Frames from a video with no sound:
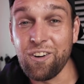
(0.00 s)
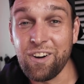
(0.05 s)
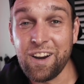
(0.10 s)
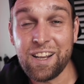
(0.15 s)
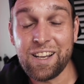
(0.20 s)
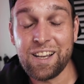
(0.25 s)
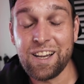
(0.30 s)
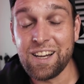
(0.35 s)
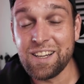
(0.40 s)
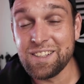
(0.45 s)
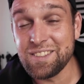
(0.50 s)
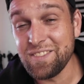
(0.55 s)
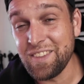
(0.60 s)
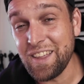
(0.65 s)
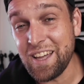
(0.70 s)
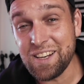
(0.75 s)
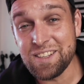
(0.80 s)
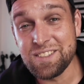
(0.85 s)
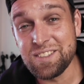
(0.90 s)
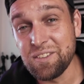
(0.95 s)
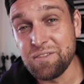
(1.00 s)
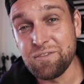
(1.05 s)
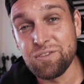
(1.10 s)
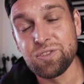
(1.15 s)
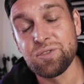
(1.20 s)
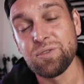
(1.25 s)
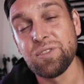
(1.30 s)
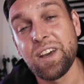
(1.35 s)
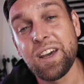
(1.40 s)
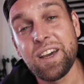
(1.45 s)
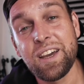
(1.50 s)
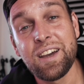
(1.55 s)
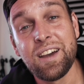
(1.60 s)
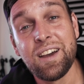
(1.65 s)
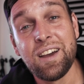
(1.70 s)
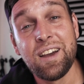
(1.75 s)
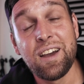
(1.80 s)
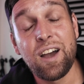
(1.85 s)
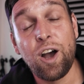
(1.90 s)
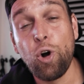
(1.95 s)
All right, guys, that is it for today.
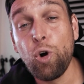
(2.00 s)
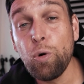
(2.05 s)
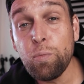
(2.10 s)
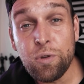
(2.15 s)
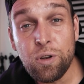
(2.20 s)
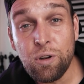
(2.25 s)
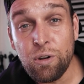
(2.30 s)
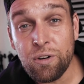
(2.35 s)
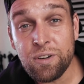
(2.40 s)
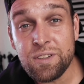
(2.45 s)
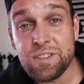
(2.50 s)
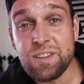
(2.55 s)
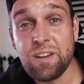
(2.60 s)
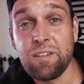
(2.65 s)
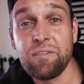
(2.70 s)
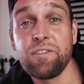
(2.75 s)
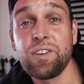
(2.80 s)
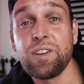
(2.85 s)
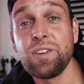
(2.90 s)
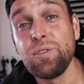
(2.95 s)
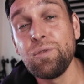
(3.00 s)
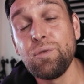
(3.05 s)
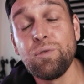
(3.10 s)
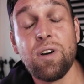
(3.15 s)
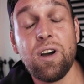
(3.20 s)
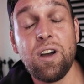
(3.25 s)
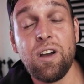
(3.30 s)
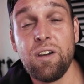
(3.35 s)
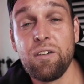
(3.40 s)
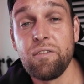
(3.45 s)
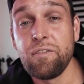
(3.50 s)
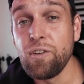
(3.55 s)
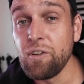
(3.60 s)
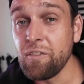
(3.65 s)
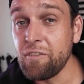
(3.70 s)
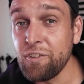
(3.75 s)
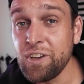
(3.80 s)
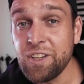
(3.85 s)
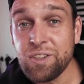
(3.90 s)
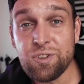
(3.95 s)
I hope you learned something new.
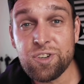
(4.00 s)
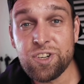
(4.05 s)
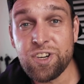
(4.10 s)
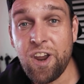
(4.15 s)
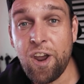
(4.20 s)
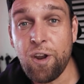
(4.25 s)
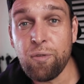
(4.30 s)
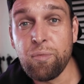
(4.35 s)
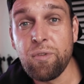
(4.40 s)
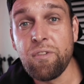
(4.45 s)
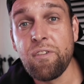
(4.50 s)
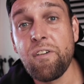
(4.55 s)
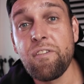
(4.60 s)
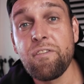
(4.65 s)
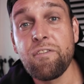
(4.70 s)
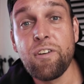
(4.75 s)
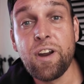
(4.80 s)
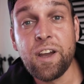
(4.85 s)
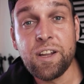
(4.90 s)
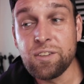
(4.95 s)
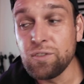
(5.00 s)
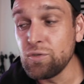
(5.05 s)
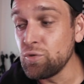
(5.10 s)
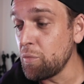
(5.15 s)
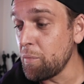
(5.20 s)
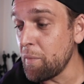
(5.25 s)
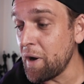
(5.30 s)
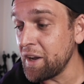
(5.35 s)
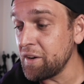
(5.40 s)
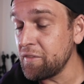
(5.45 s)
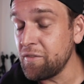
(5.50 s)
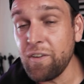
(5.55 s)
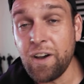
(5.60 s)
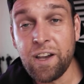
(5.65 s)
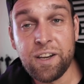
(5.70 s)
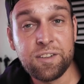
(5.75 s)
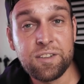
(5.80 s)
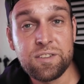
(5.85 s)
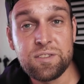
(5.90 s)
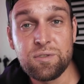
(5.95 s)
Feel free to share it with a friend who might
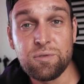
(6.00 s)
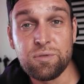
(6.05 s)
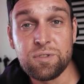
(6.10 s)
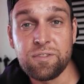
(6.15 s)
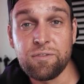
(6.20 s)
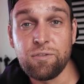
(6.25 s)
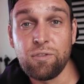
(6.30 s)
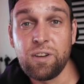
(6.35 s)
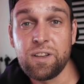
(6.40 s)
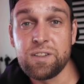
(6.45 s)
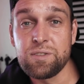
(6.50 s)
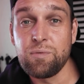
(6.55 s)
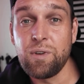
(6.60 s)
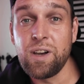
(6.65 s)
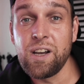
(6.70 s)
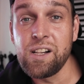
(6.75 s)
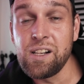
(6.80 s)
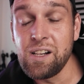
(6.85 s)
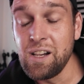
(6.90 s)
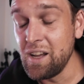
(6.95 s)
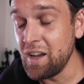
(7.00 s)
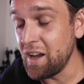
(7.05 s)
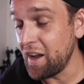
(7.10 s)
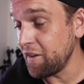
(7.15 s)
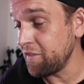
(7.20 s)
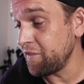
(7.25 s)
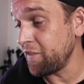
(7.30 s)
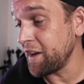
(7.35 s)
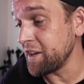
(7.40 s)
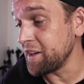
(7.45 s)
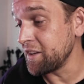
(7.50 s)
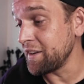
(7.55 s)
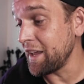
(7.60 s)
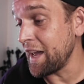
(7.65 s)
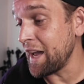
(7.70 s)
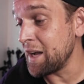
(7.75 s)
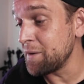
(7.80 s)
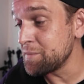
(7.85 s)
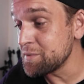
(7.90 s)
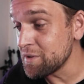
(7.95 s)
find this useful as well. I find it
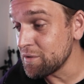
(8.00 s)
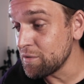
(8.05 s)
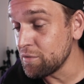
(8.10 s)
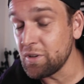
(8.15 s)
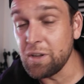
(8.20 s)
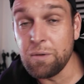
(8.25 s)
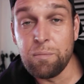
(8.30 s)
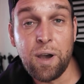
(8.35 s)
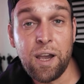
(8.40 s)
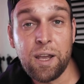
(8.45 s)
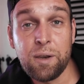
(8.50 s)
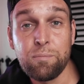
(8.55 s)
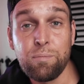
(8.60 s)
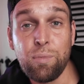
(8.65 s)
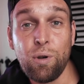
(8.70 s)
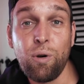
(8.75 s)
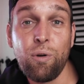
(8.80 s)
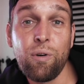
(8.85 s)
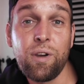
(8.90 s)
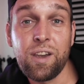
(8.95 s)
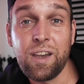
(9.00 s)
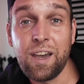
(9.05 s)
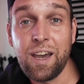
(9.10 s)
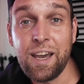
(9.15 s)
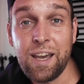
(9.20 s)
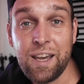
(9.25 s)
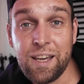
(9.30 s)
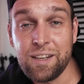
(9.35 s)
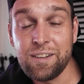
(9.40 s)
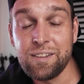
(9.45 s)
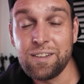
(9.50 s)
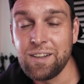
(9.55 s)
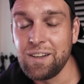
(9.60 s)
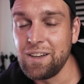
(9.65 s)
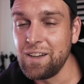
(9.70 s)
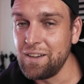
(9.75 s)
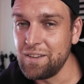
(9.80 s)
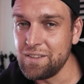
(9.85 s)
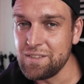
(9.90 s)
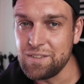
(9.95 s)
absolutely mind blowing and
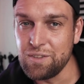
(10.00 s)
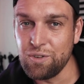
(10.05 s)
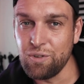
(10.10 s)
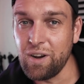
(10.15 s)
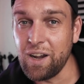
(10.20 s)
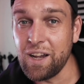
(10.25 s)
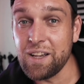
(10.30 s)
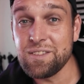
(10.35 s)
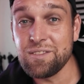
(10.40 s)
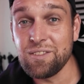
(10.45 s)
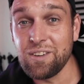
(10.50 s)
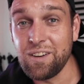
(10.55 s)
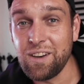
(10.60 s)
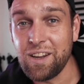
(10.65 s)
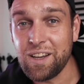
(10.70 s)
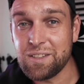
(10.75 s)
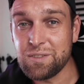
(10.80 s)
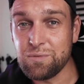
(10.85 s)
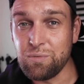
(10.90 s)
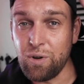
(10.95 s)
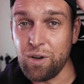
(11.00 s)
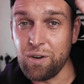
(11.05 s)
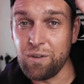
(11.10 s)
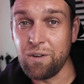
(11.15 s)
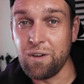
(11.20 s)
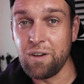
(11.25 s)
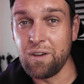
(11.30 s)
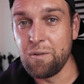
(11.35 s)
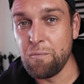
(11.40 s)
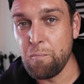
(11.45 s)
see you guys in the next one.